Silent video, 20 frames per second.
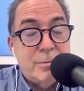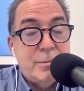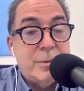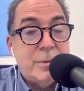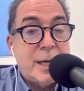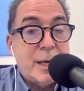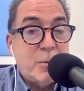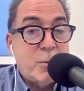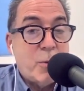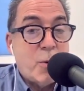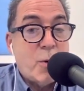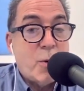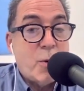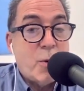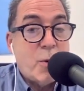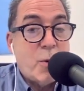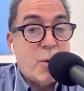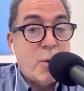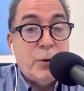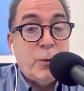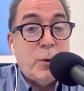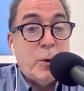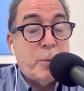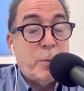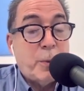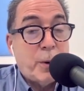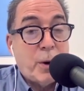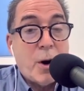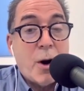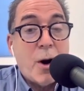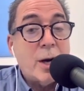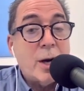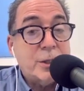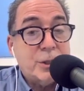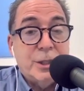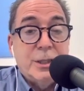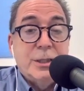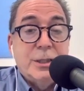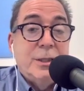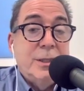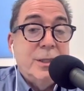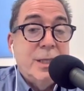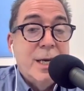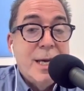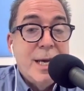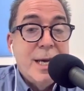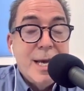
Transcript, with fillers: take more or fewer precautions.